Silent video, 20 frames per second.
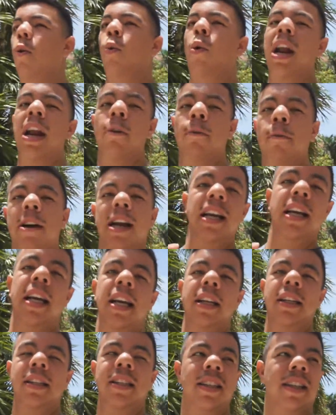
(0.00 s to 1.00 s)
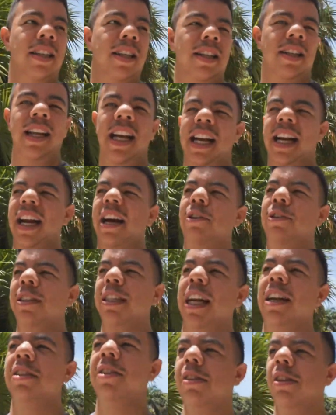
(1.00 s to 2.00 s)
We went, like,
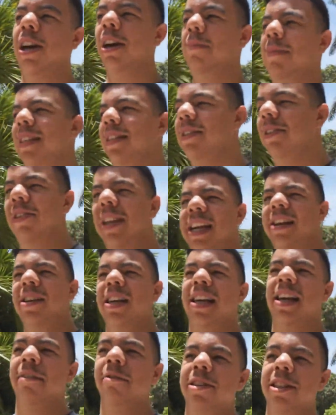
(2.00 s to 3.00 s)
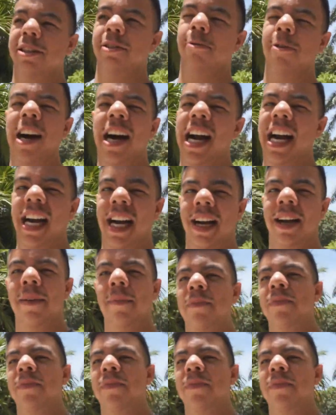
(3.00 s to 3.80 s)
outside of the lobby so they could give us a ride.